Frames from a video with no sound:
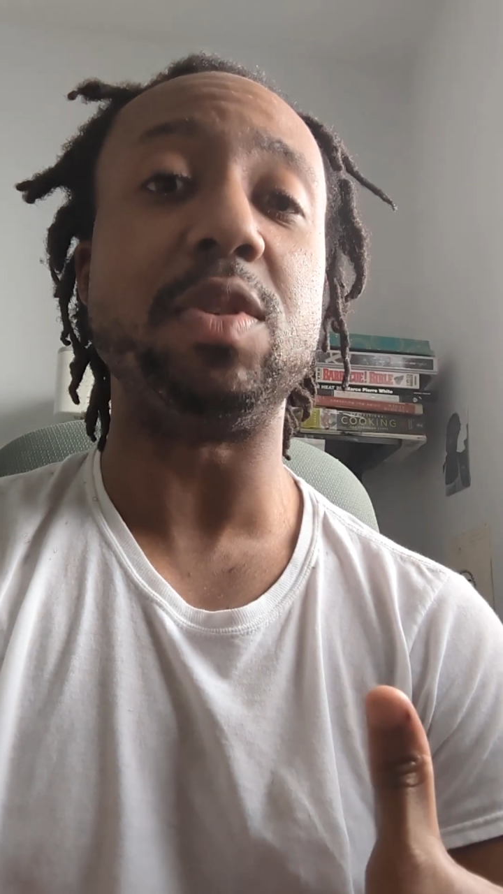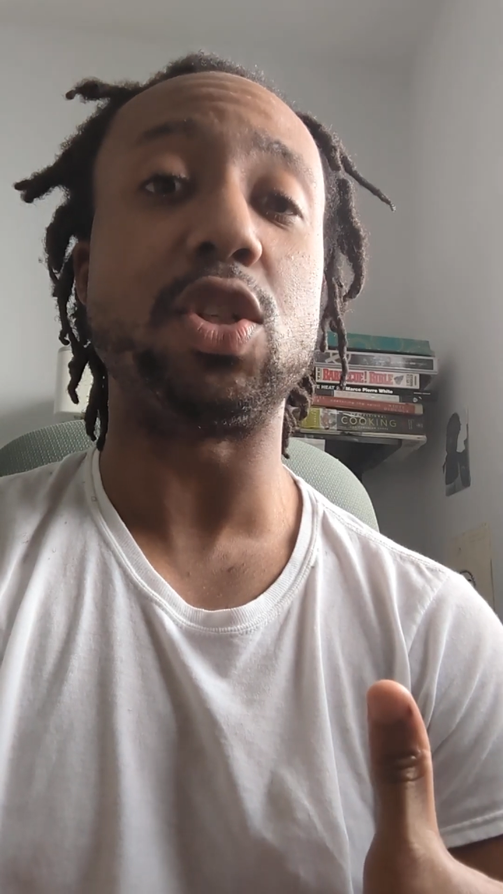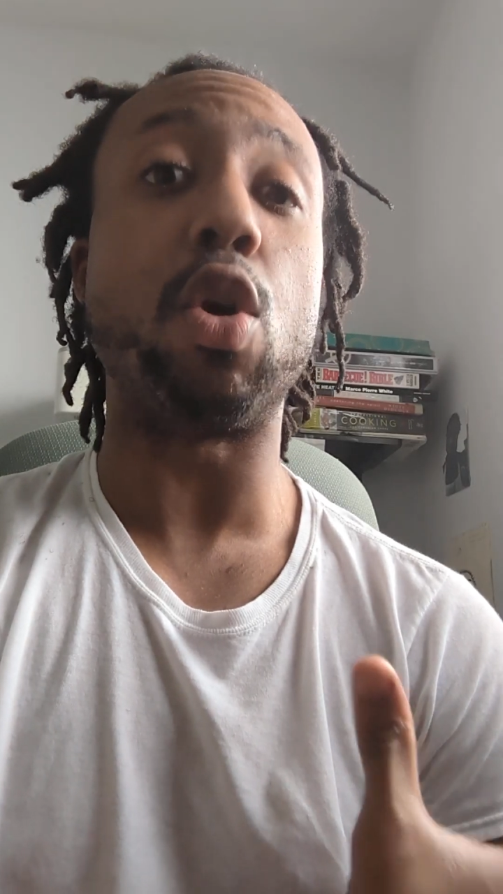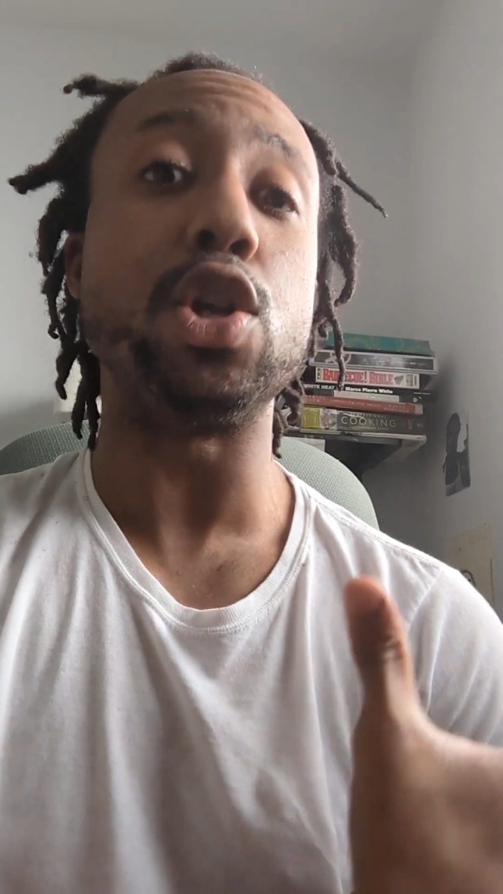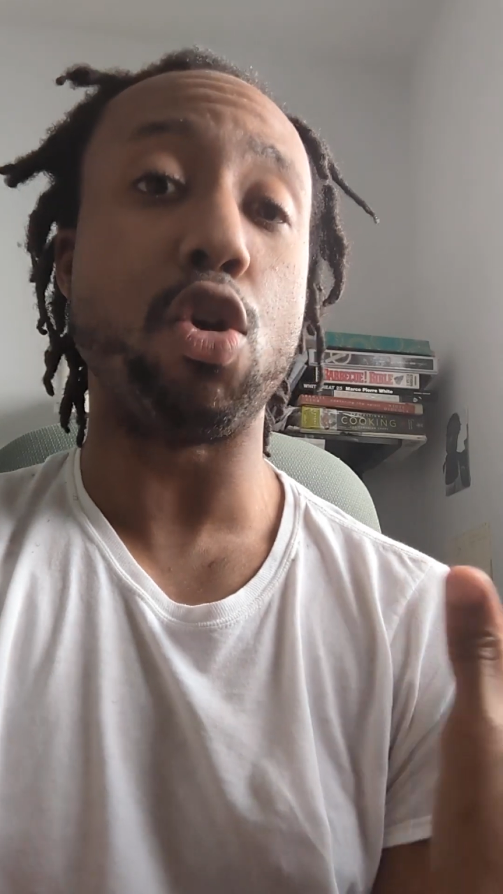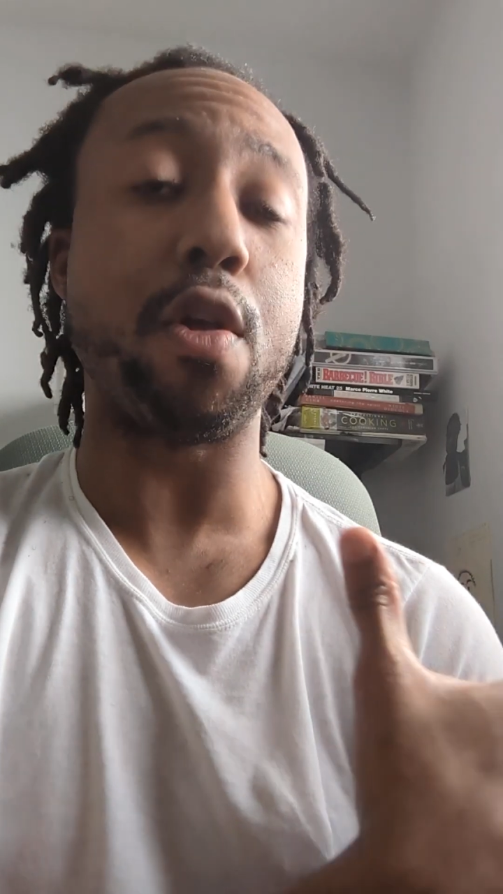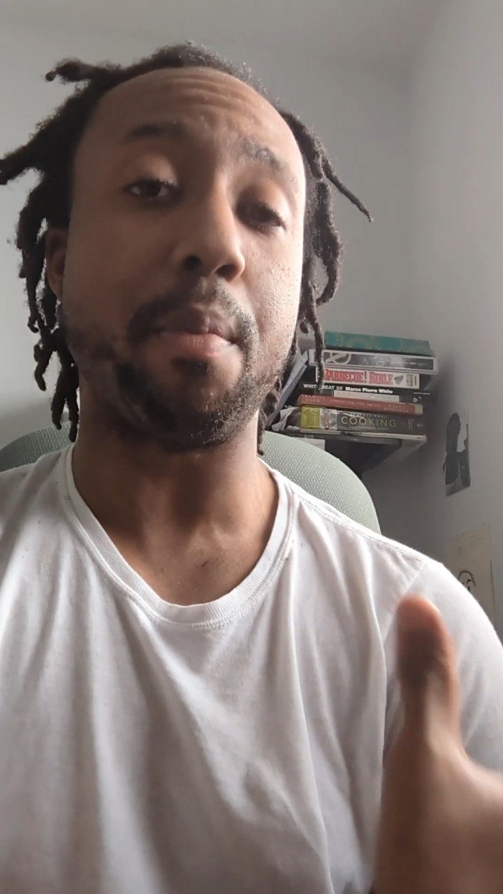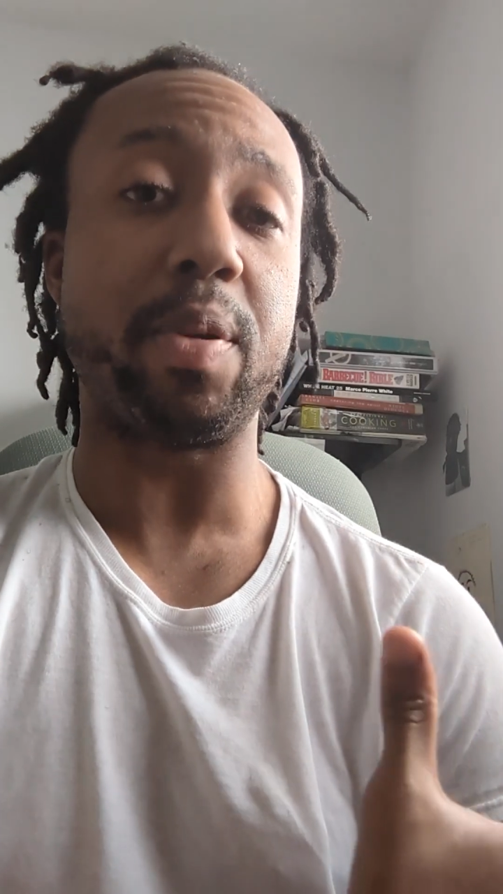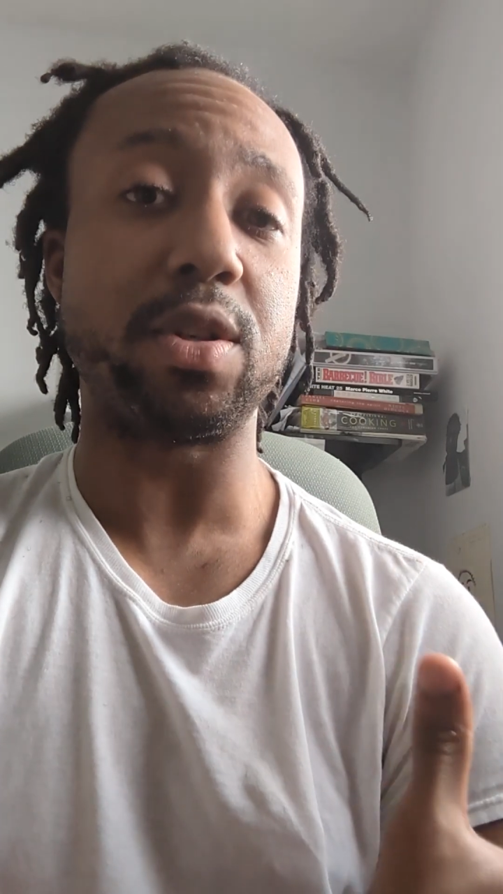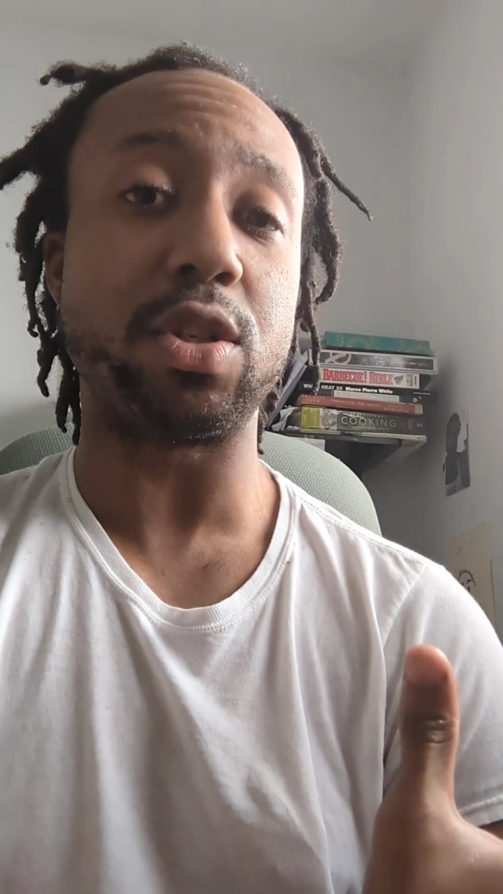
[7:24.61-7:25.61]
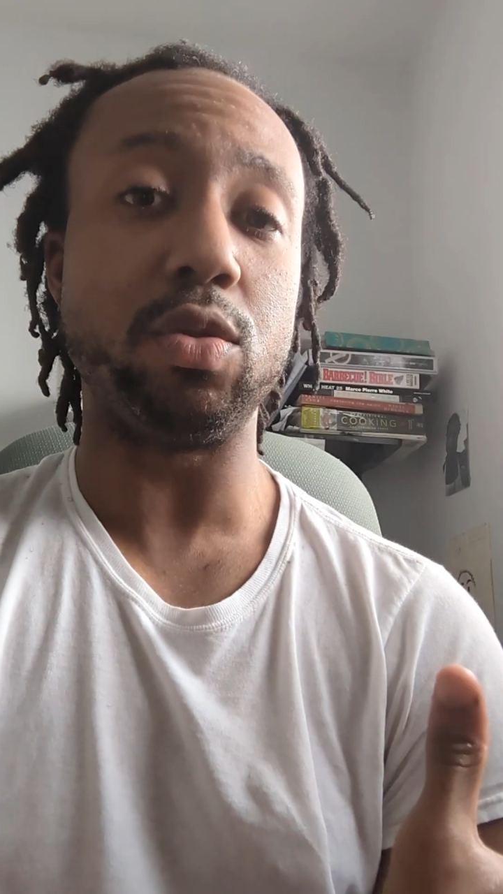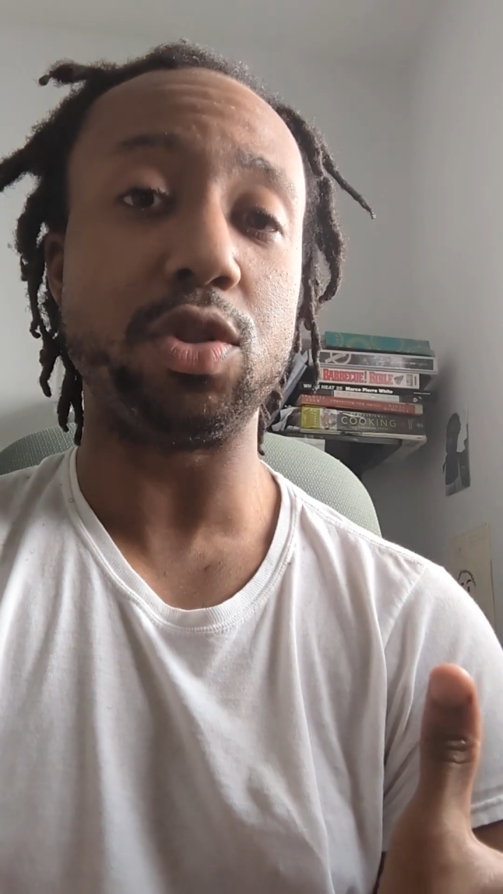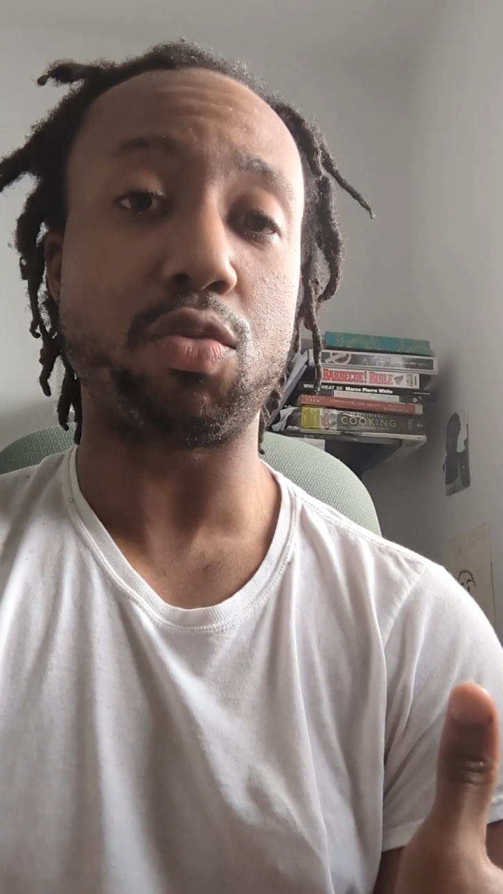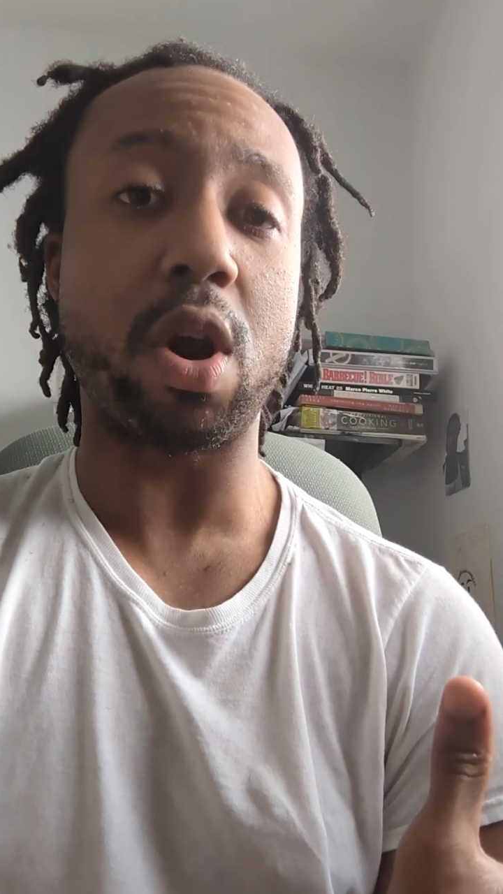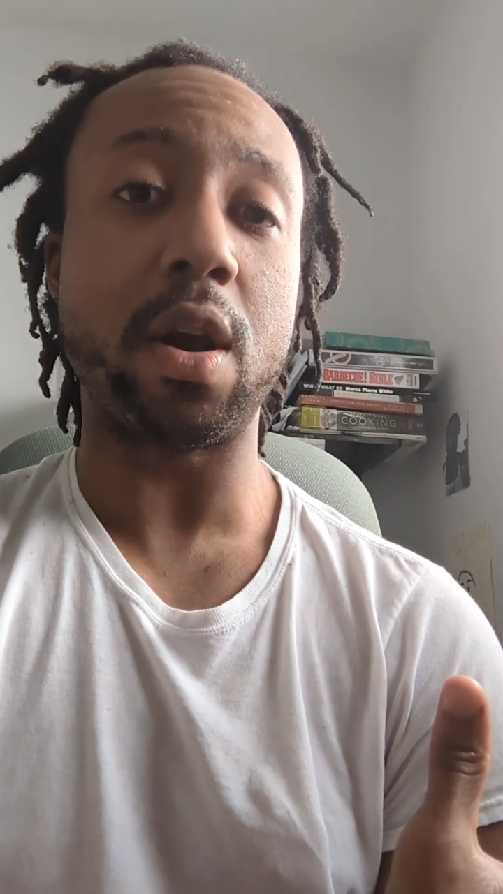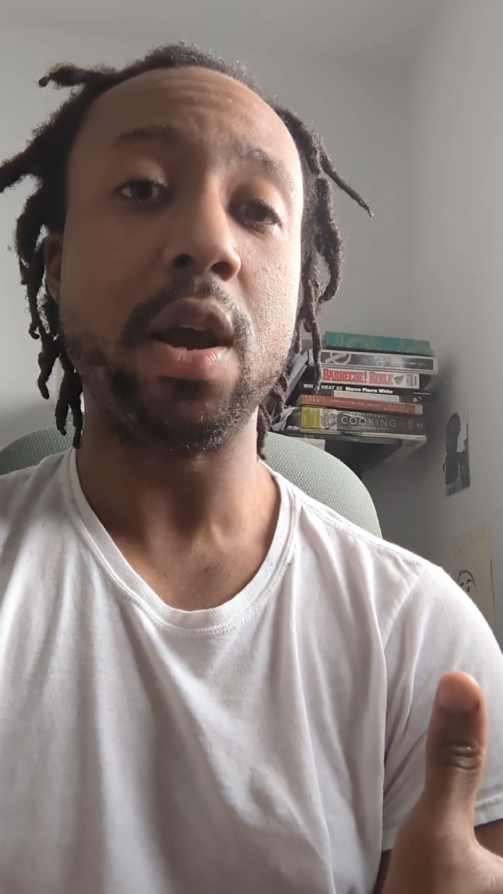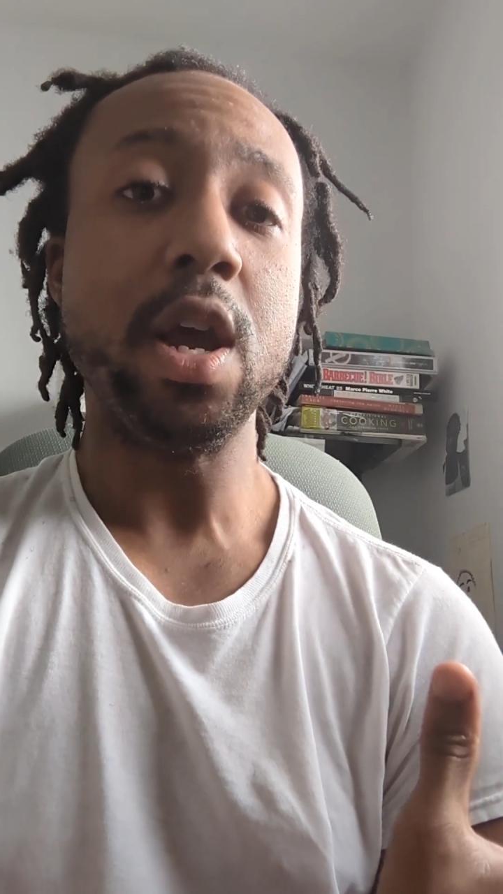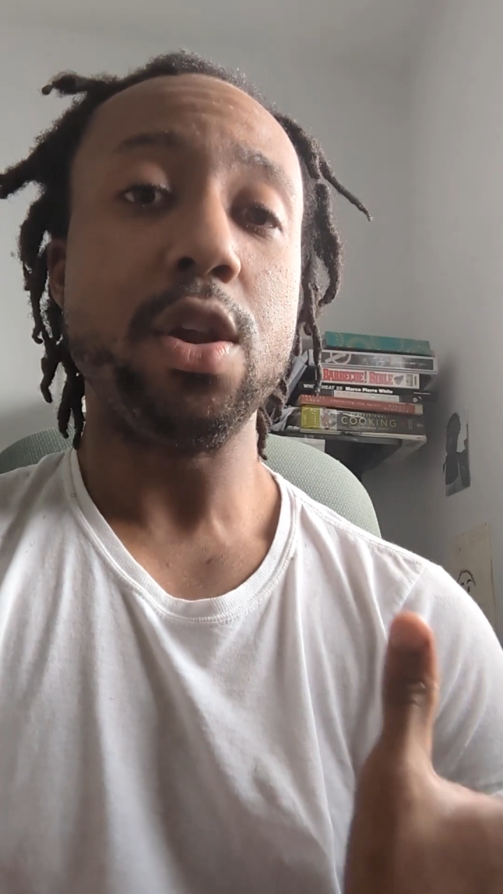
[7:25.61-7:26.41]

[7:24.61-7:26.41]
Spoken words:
as though you're the person who's wrong.